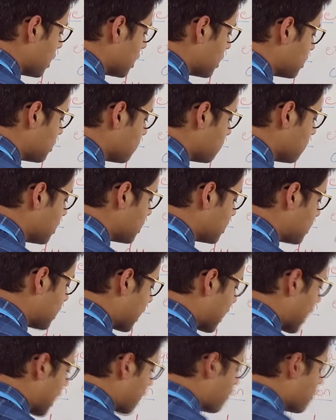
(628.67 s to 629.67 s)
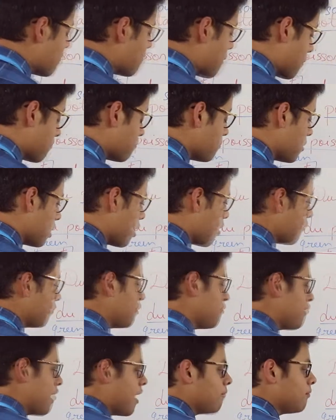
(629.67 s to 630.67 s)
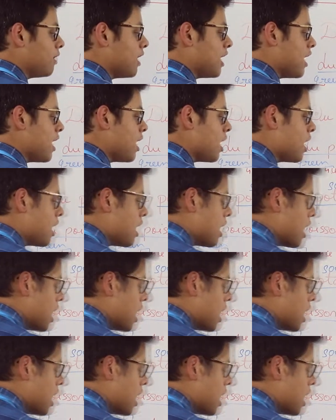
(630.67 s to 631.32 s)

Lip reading: it means like every member of the family.